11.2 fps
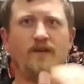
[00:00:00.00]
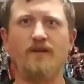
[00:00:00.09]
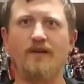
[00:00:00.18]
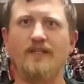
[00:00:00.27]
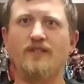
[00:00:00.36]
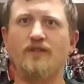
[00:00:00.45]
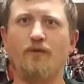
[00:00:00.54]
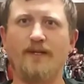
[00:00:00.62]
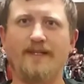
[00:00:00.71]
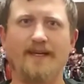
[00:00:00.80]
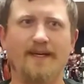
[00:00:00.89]
All right,
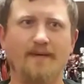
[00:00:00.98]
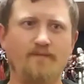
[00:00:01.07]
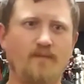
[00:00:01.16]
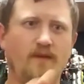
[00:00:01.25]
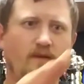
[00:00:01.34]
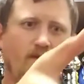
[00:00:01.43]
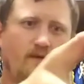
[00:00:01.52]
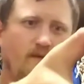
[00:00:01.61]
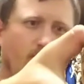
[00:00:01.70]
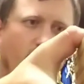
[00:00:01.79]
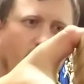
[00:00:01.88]
story time.
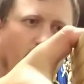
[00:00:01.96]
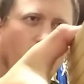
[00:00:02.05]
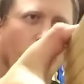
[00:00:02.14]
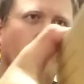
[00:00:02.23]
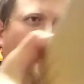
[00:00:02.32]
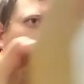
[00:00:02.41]
Told you it